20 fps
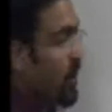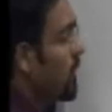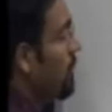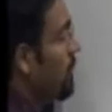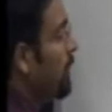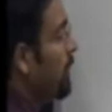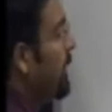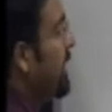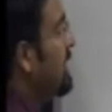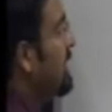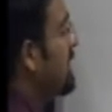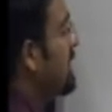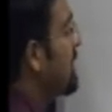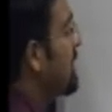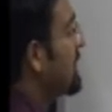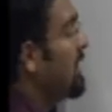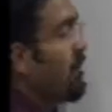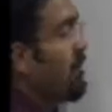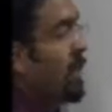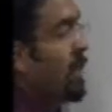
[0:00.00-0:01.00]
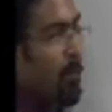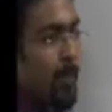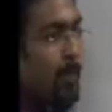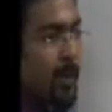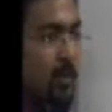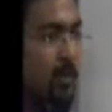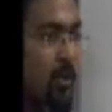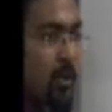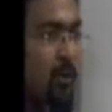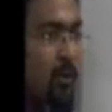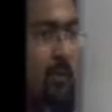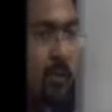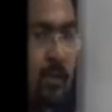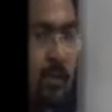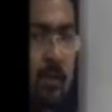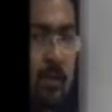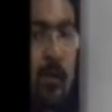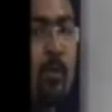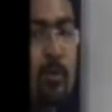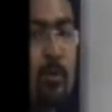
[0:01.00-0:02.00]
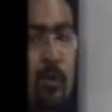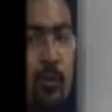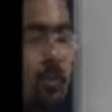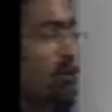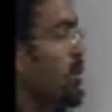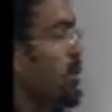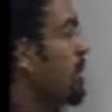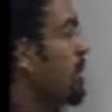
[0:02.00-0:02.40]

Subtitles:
PS is the vapor pressure of the whole solution.